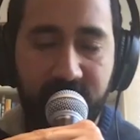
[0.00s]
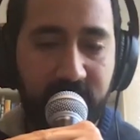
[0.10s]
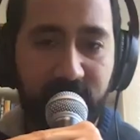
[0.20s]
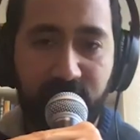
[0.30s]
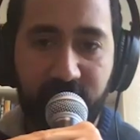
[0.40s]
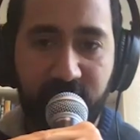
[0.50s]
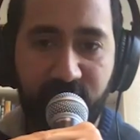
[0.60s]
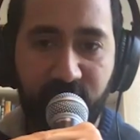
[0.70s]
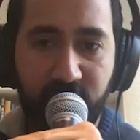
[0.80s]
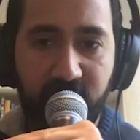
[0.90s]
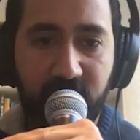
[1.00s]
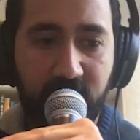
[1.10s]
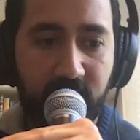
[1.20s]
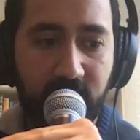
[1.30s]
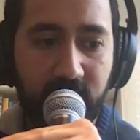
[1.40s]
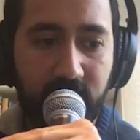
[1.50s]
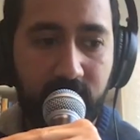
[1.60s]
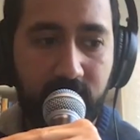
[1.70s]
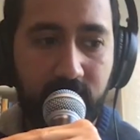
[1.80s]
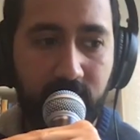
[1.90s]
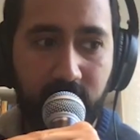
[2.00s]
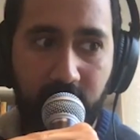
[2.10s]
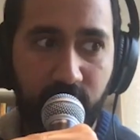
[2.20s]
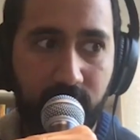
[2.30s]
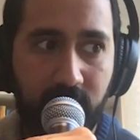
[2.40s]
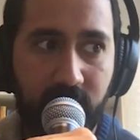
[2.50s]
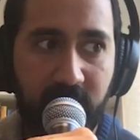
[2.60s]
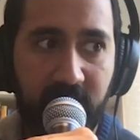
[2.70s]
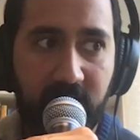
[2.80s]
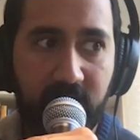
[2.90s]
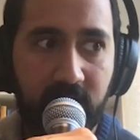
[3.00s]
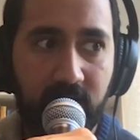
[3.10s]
really strange for me to think about like